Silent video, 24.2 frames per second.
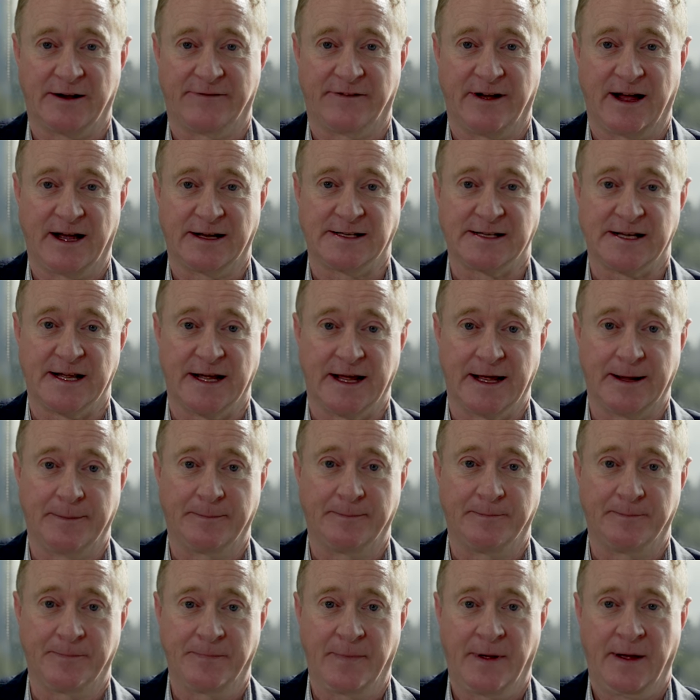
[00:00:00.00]
of our
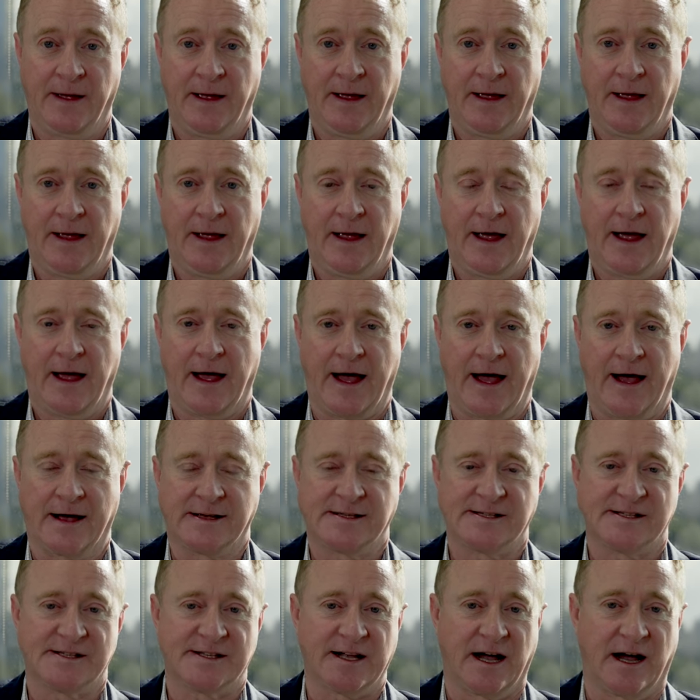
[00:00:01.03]
team. Our
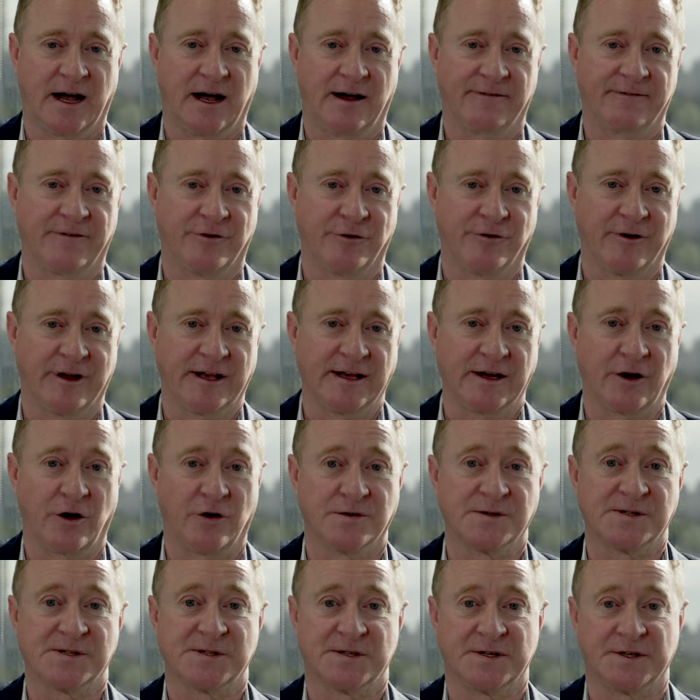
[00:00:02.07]
staff are in
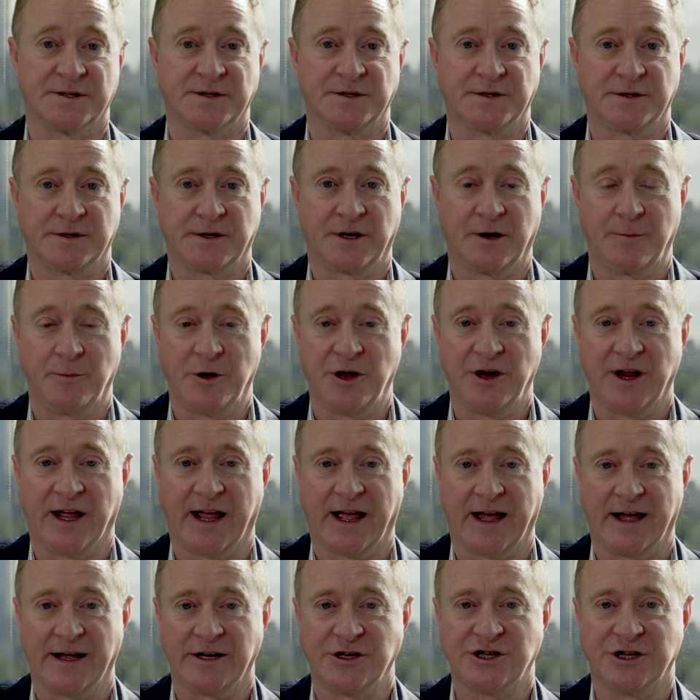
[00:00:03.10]
constant
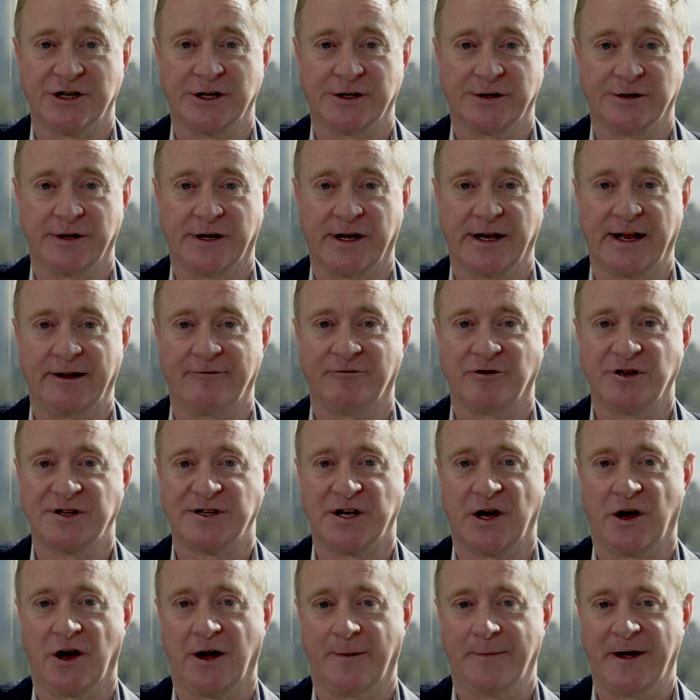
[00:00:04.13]
communication, and every
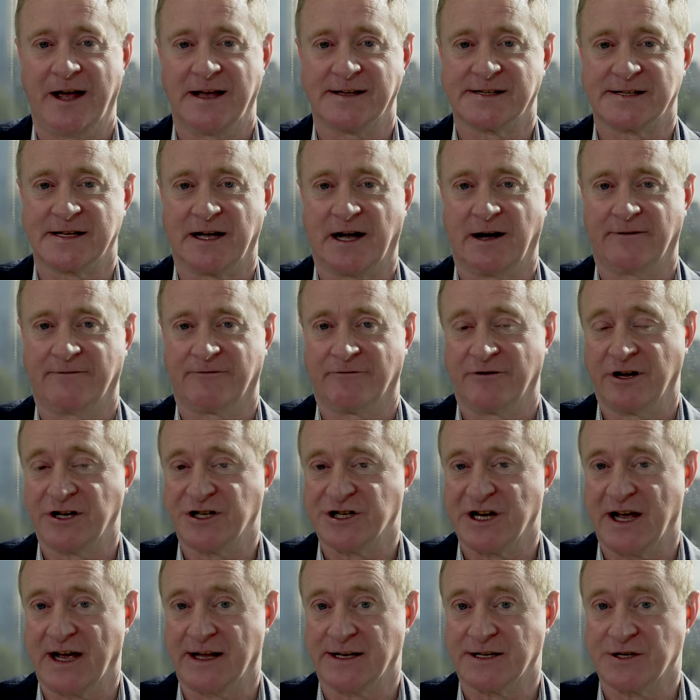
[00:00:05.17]
time our staff
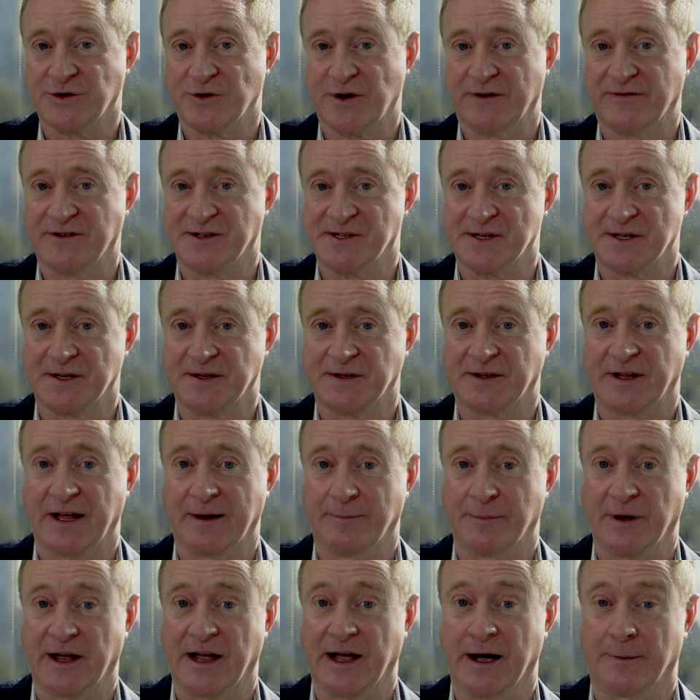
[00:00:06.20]
reach out to Evisent, they
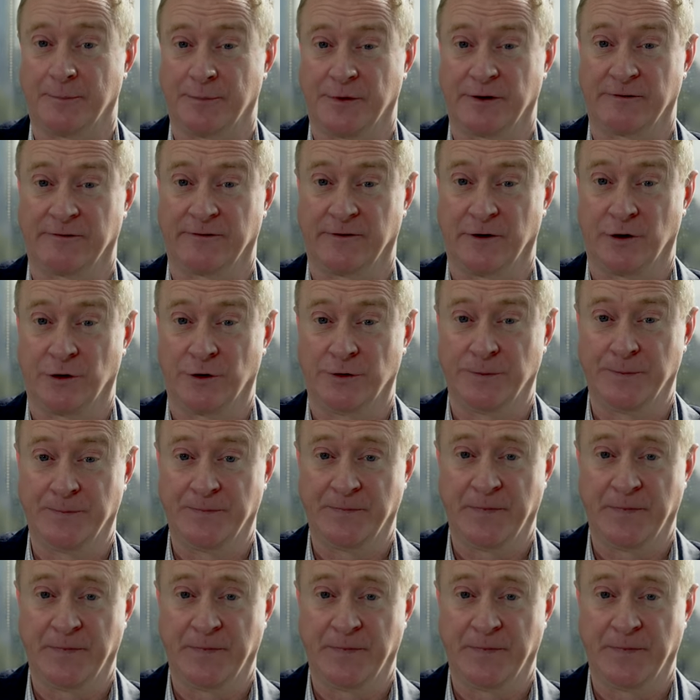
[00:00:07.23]
pick up the phone.